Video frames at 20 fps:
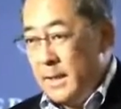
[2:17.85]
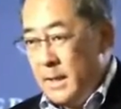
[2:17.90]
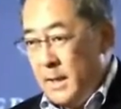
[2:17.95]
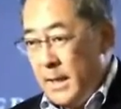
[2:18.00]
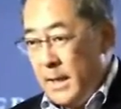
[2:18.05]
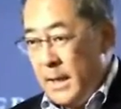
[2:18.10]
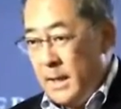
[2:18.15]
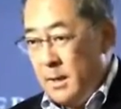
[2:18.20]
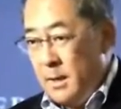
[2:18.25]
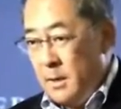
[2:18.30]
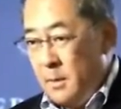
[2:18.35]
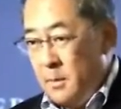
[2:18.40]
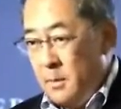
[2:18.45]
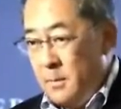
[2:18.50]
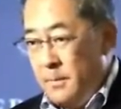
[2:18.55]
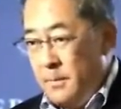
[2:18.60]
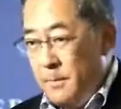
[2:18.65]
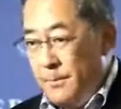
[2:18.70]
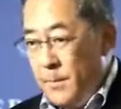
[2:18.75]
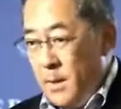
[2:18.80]
Diego,
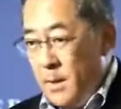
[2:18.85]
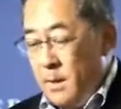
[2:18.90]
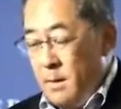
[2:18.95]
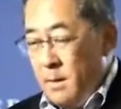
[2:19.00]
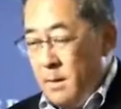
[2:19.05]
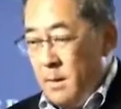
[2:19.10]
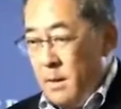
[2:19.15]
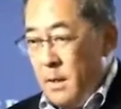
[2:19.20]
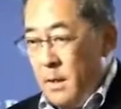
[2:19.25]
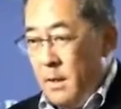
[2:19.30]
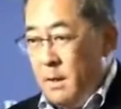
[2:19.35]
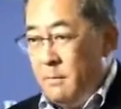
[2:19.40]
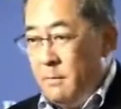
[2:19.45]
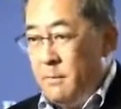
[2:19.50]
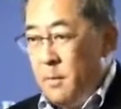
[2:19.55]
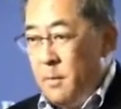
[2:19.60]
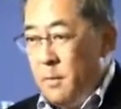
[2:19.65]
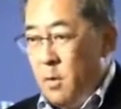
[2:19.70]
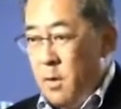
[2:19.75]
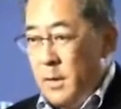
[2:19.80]

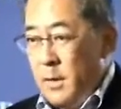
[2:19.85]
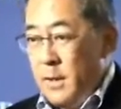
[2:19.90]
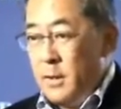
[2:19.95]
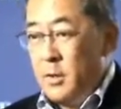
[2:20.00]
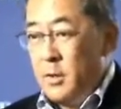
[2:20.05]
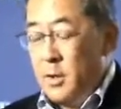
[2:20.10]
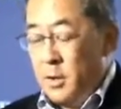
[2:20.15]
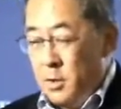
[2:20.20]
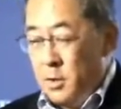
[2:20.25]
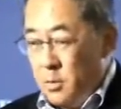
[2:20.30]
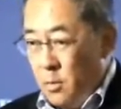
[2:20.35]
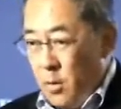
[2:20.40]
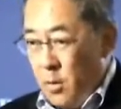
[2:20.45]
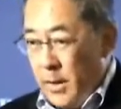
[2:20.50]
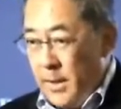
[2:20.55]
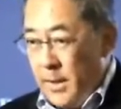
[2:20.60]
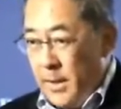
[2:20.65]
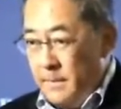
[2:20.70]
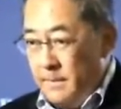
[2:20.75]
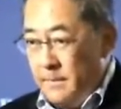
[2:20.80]
if you're in
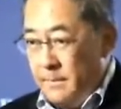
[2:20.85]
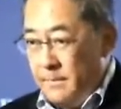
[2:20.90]
Detroit,